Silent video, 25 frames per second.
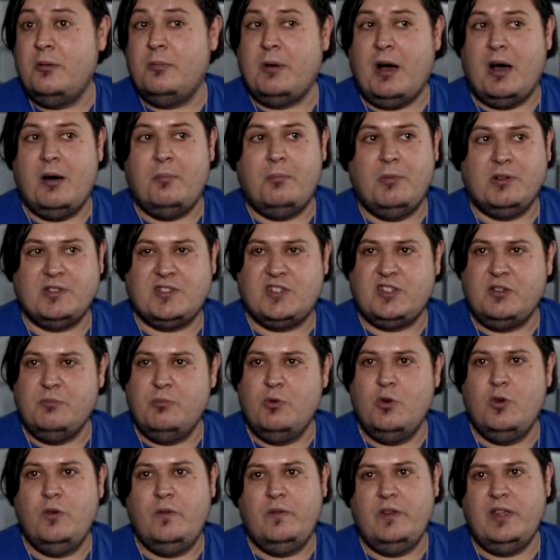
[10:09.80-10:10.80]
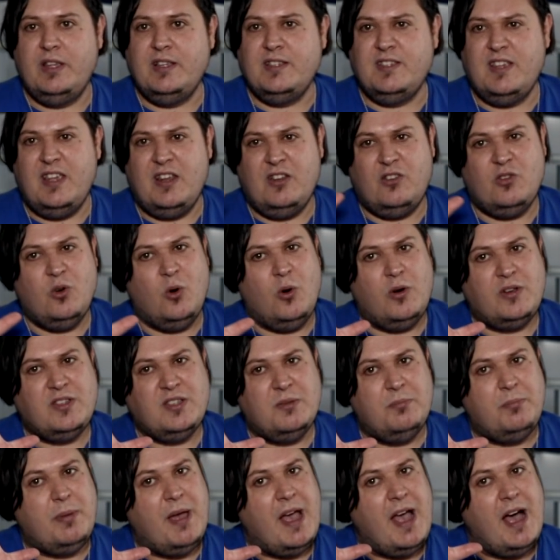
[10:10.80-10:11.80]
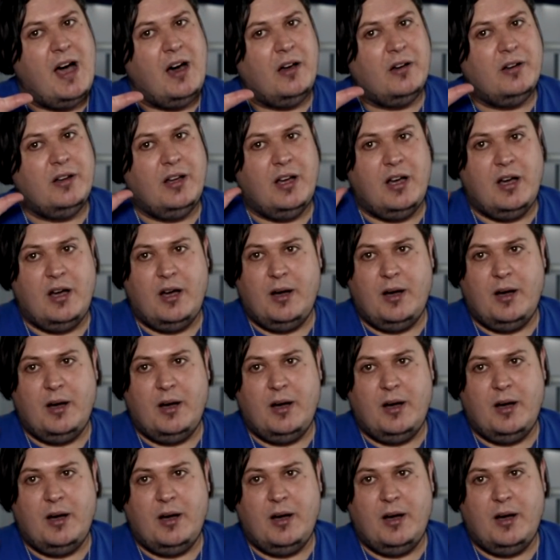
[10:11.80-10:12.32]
monster movies. It talks about